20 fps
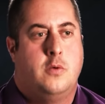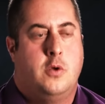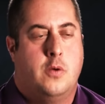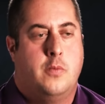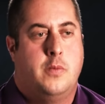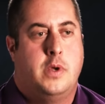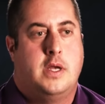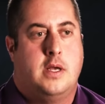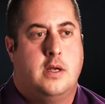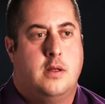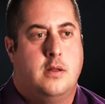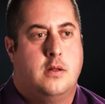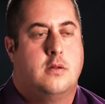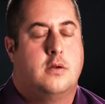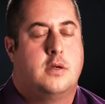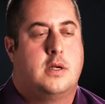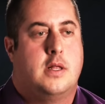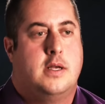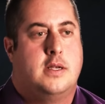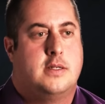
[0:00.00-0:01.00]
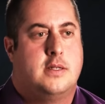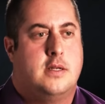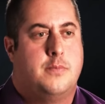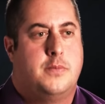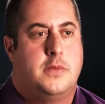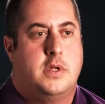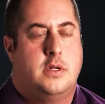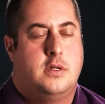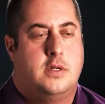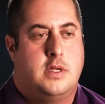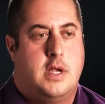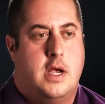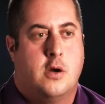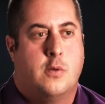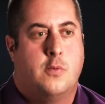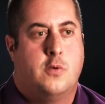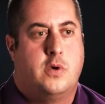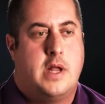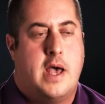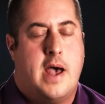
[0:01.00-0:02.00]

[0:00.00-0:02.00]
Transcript: you know, make it look like something terrible had